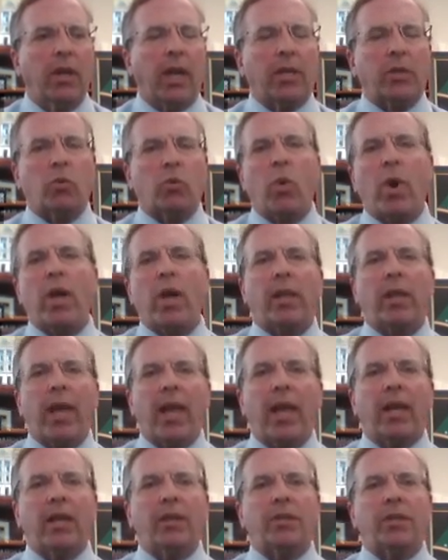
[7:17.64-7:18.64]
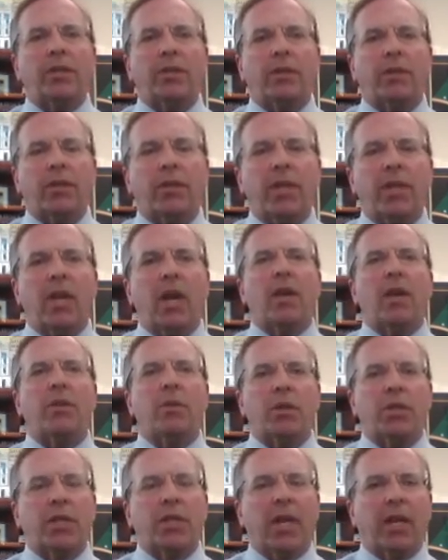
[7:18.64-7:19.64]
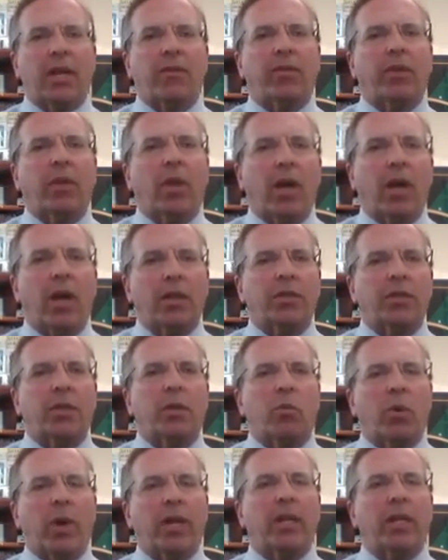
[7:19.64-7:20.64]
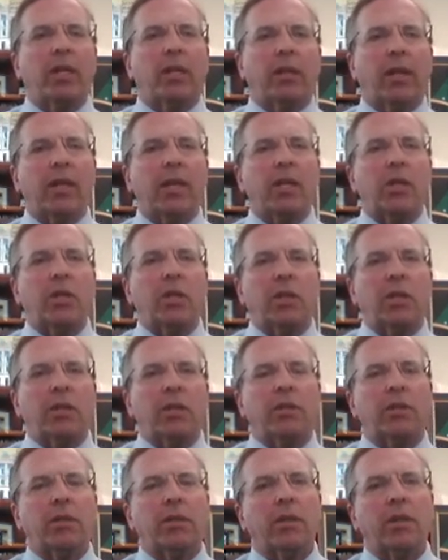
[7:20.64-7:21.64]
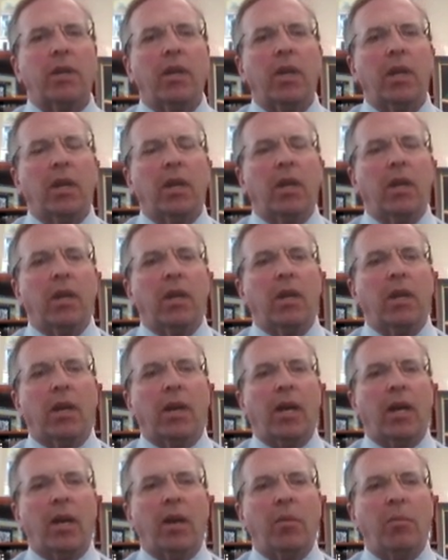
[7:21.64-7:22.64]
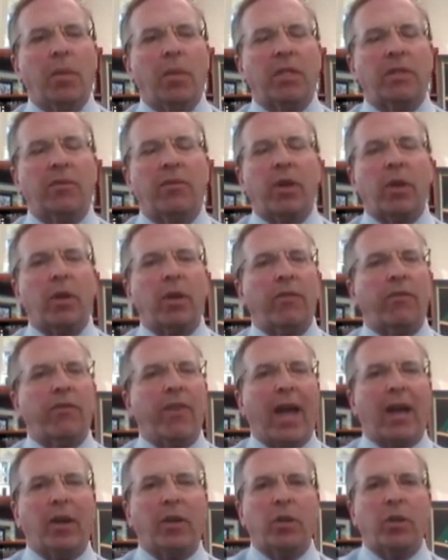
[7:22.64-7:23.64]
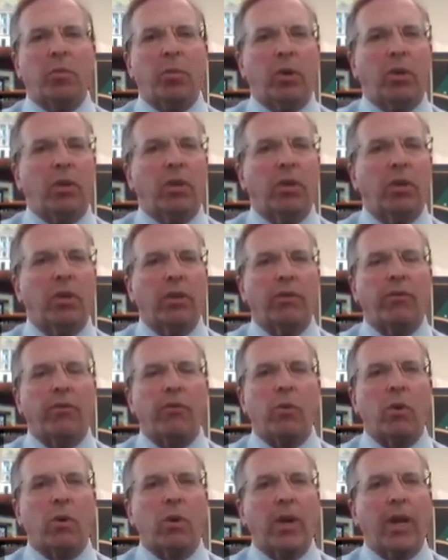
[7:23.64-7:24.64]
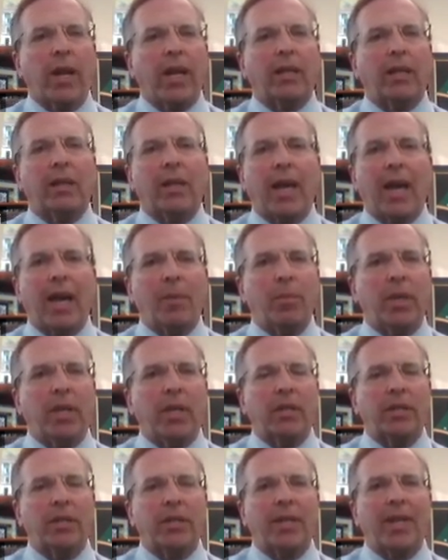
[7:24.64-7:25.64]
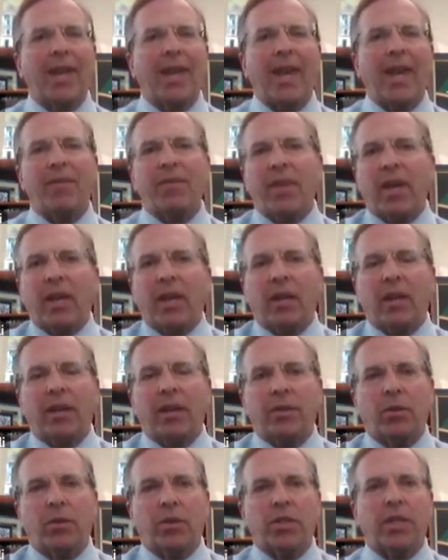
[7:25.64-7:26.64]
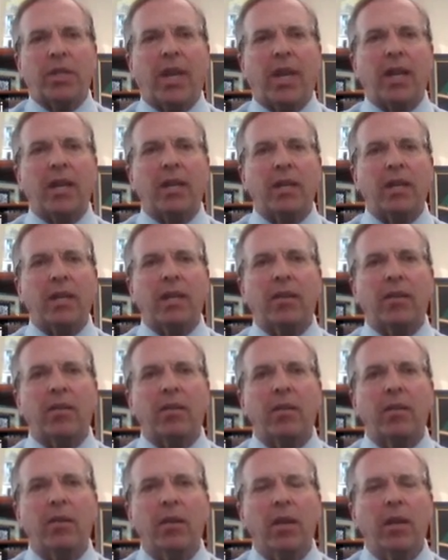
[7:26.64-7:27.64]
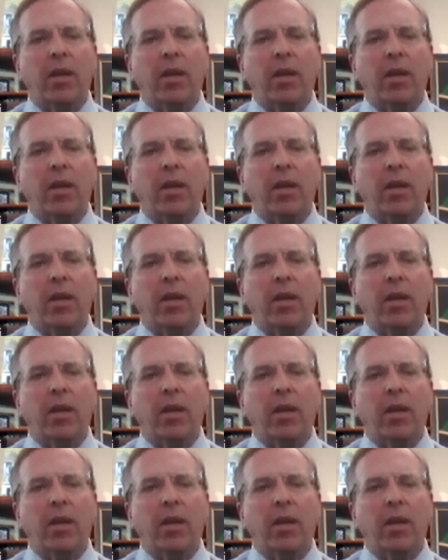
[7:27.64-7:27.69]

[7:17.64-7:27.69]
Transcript: as well as the other set of laws, the regulations, um, is very valuable for a lobbyist to have that understanding.